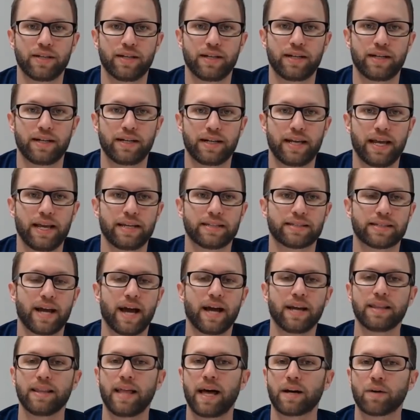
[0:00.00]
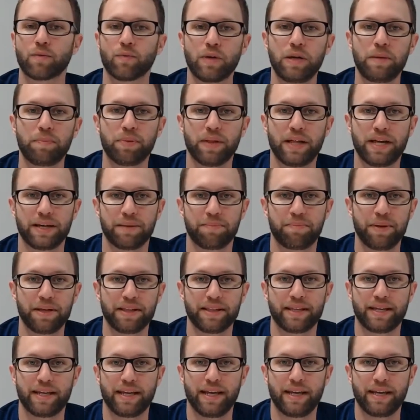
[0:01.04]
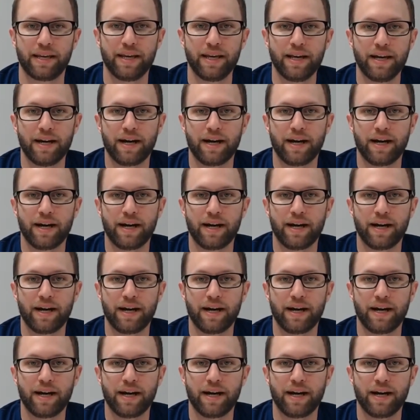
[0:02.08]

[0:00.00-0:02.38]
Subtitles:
again, it's got a lot of replayability.